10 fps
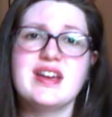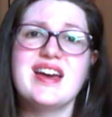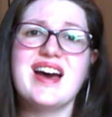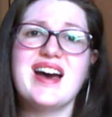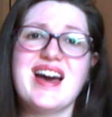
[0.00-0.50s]

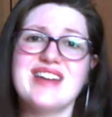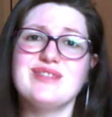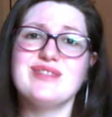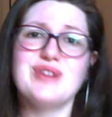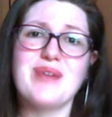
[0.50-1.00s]
I don't
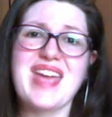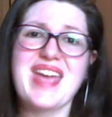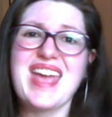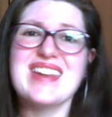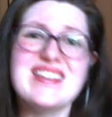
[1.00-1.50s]
know
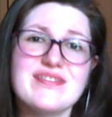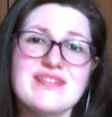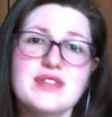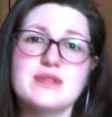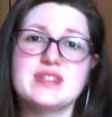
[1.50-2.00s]
any of
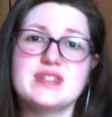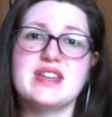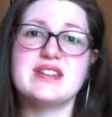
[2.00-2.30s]
those things.